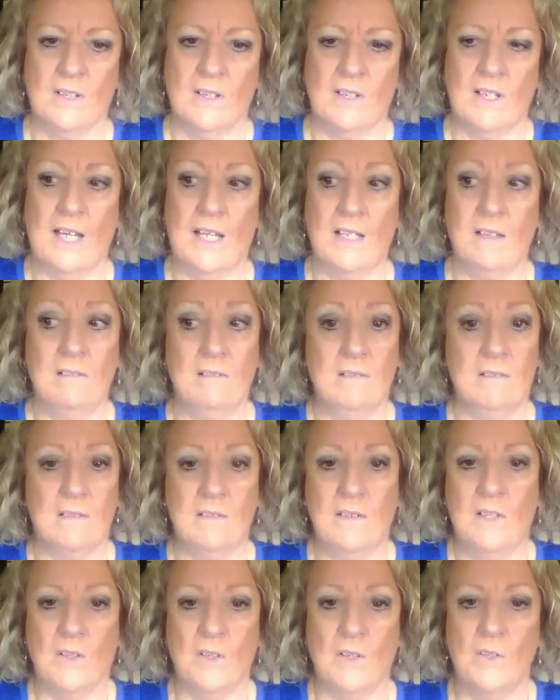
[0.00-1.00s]
And,
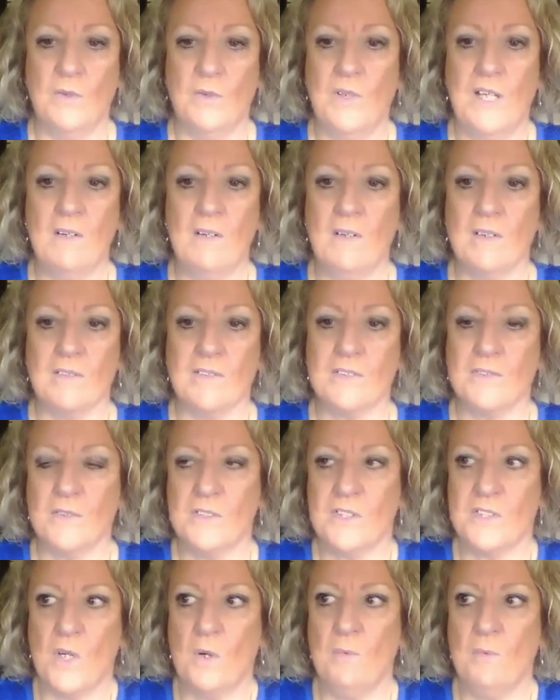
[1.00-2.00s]
you know, you'll hear it through
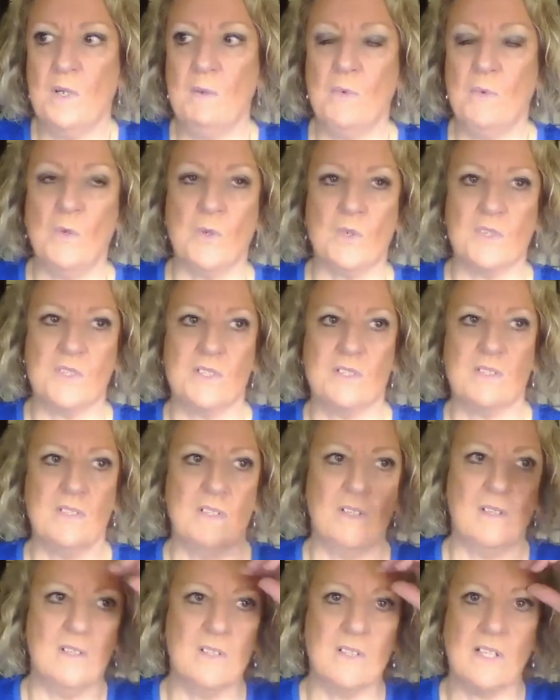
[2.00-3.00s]
so many books
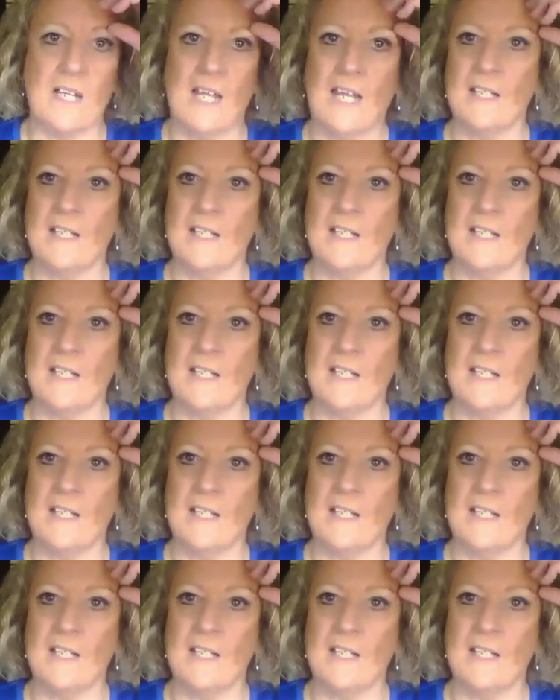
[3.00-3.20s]
and